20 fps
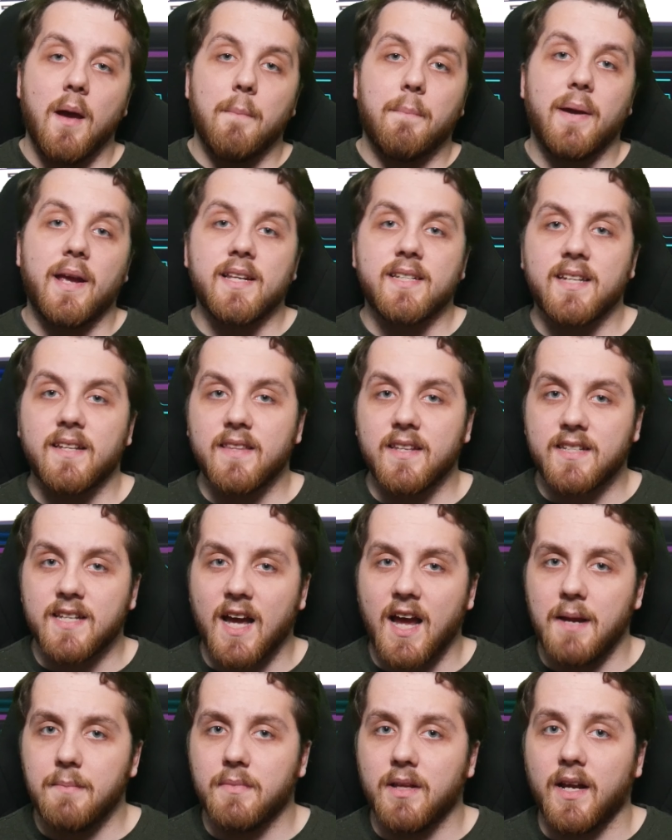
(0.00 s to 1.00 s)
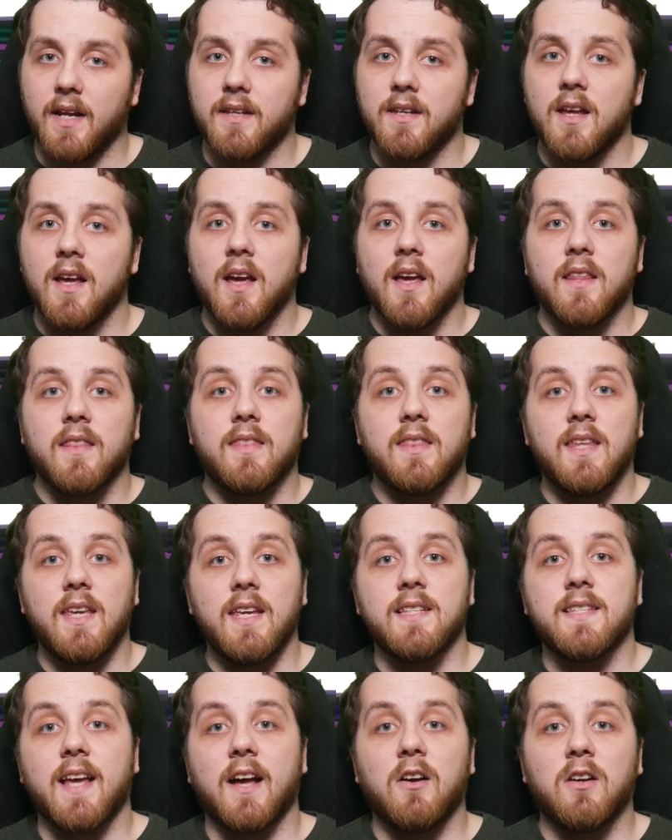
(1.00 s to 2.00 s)
Based on the timeline,
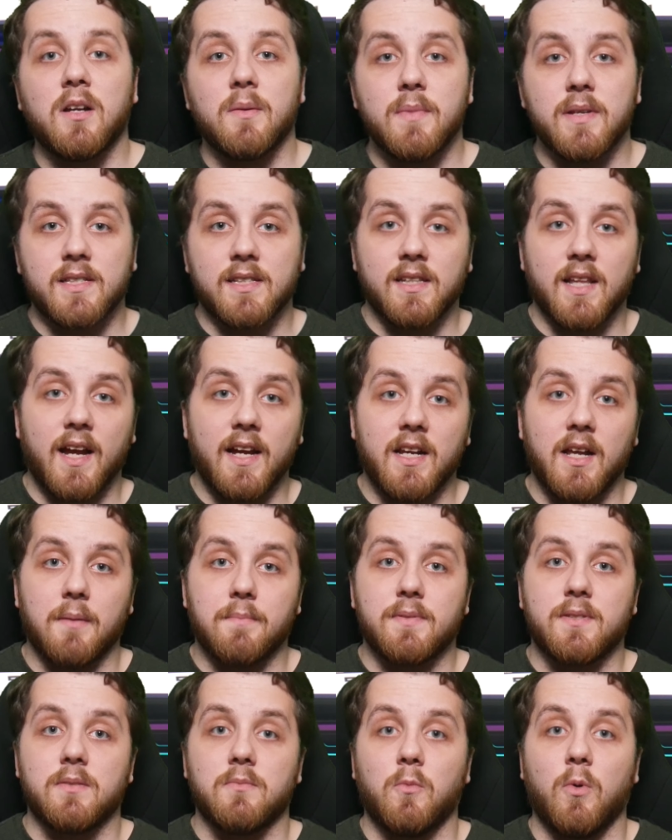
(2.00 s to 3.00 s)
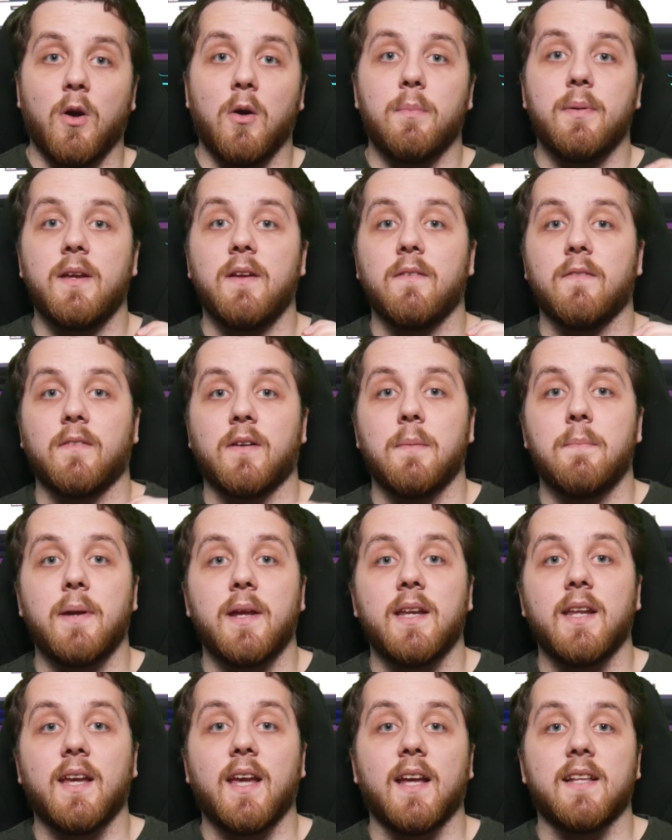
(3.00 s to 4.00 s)
these Alchemist lineups will be
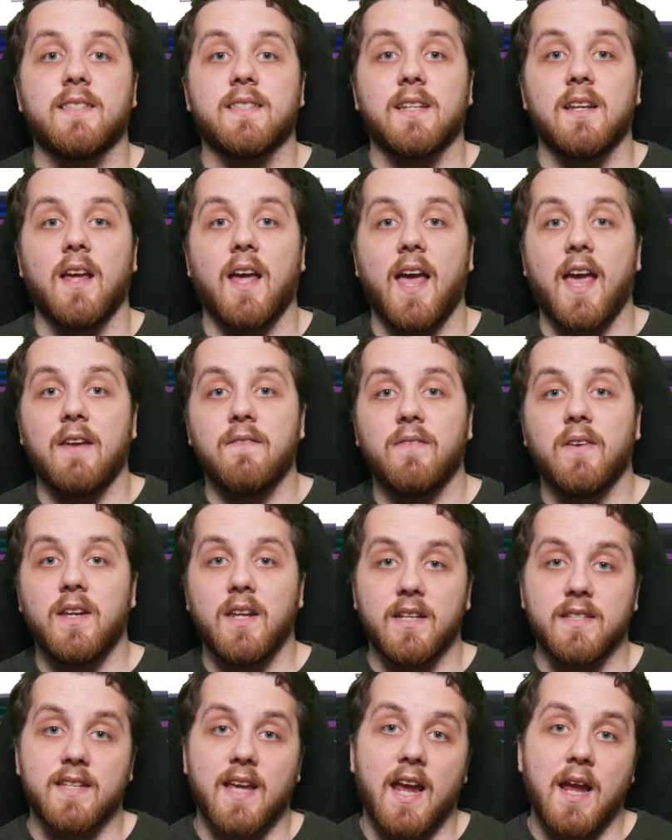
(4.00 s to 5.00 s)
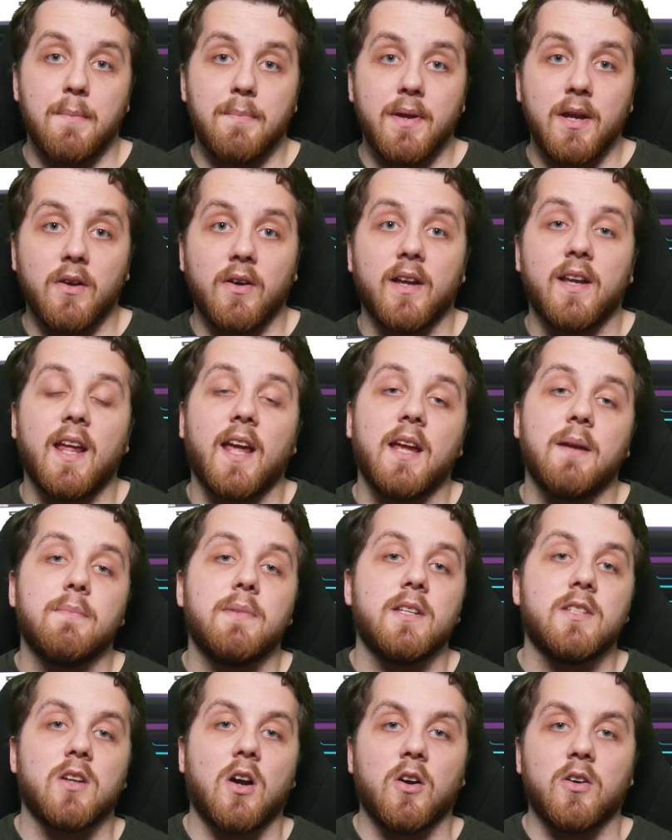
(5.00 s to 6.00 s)
competing against NVIDIA's Ampere and
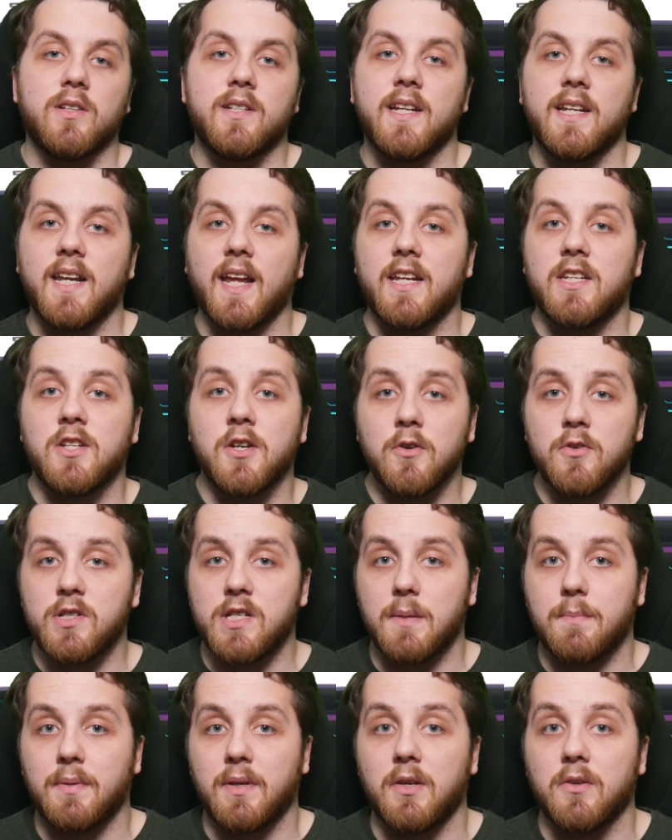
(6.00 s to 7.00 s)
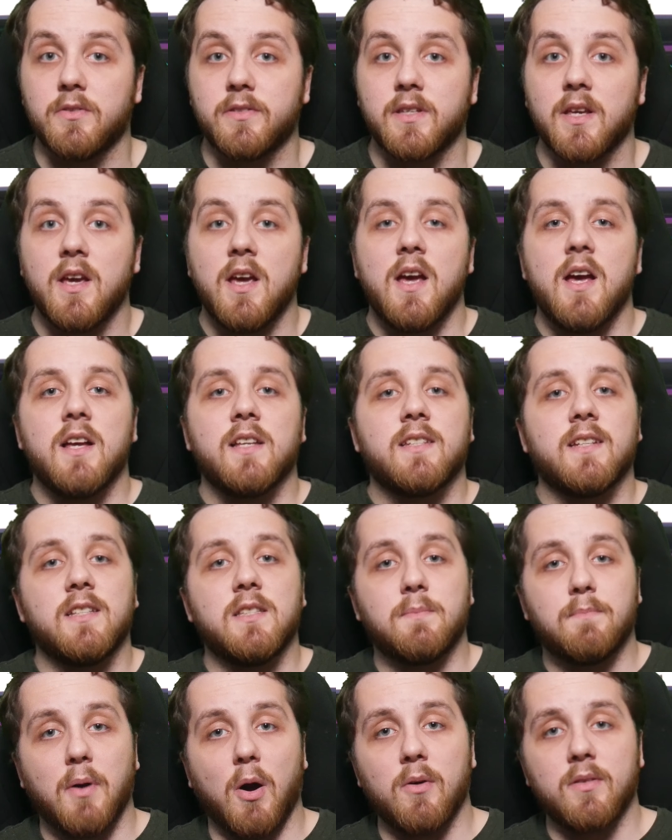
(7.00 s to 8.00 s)
AMD's RDNA 2 GPUs,
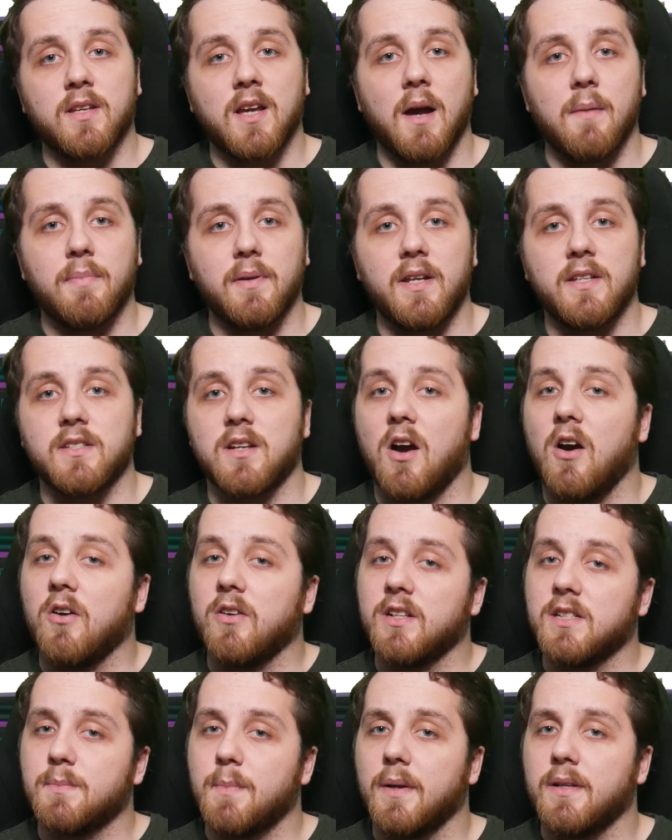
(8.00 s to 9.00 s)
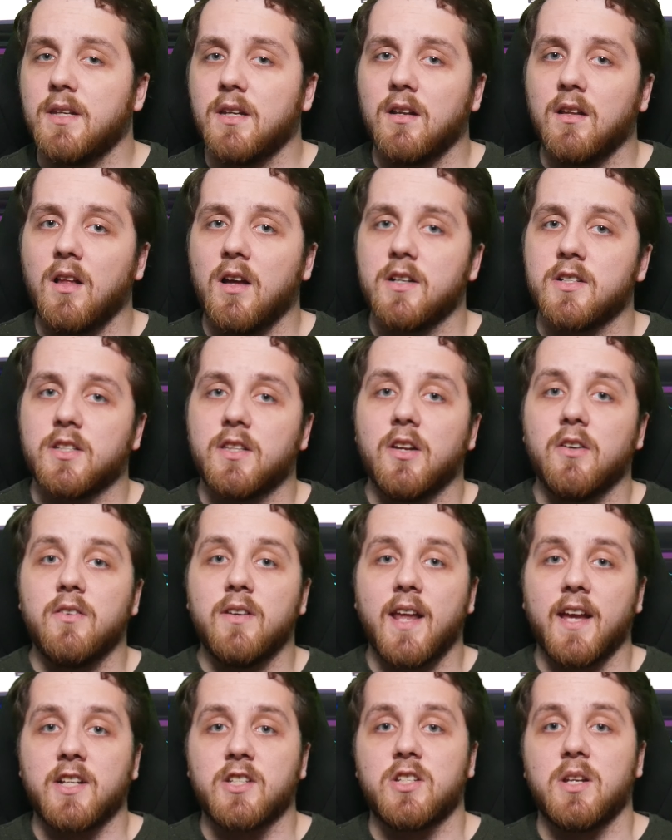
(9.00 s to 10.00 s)
since both companies aren't expected to launch their
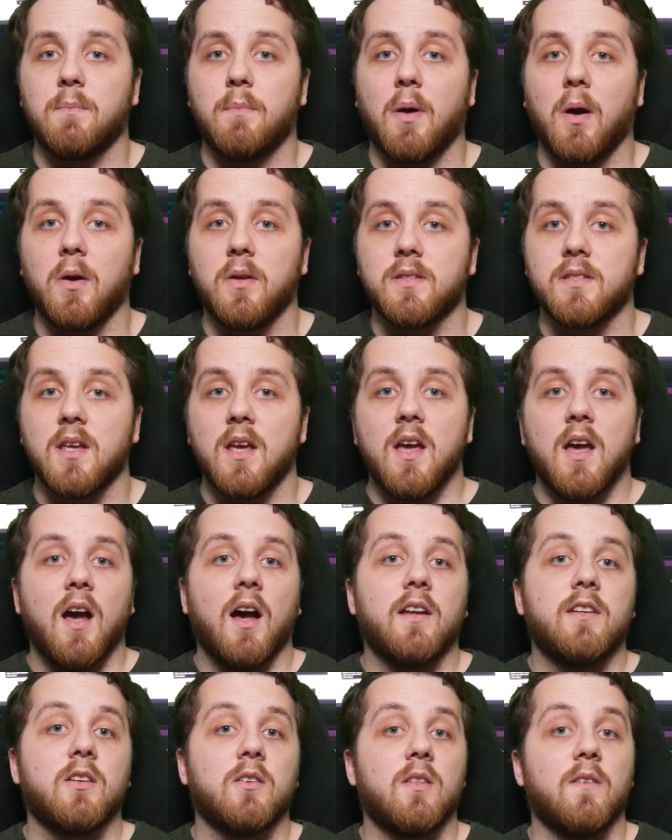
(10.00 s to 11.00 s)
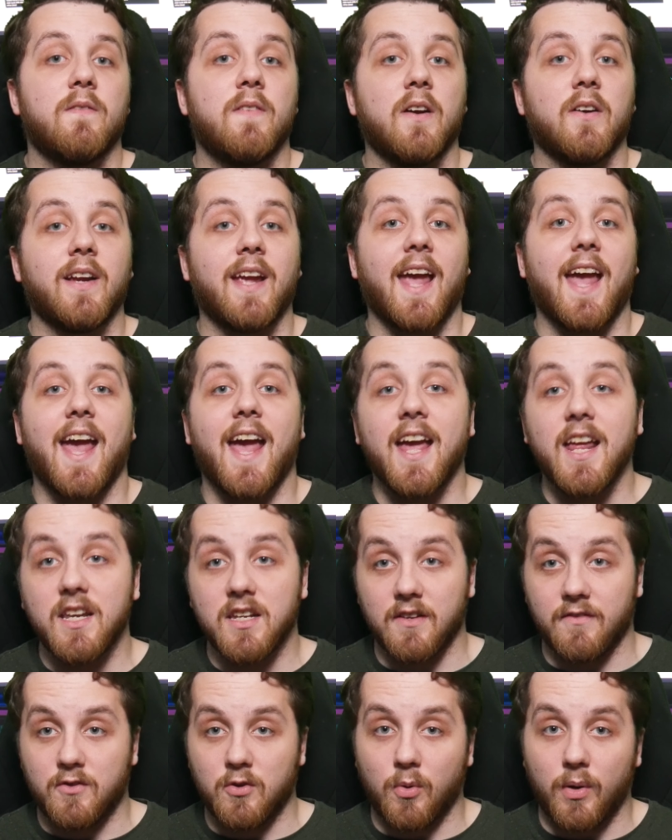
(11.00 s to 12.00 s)
next gen parts until the very end
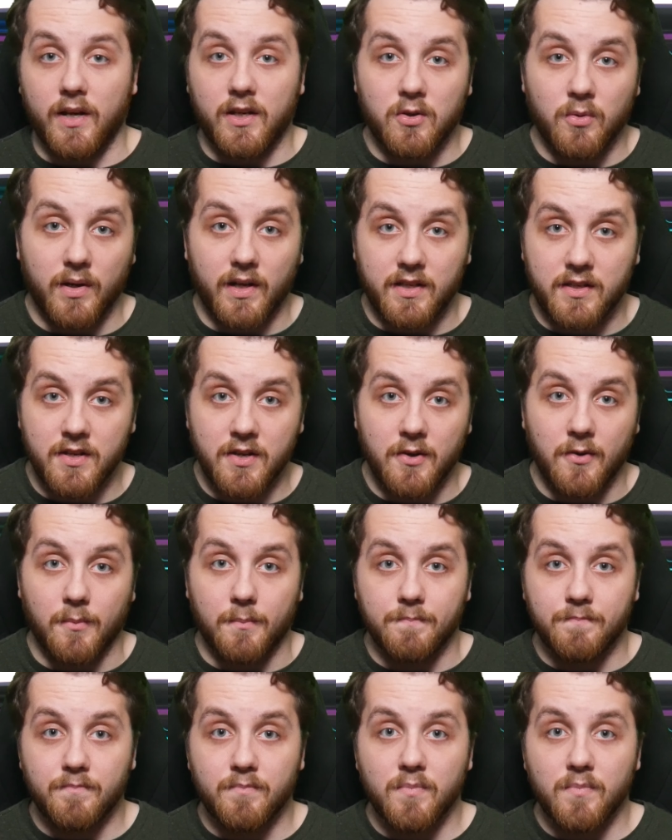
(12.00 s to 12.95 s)
of 2022.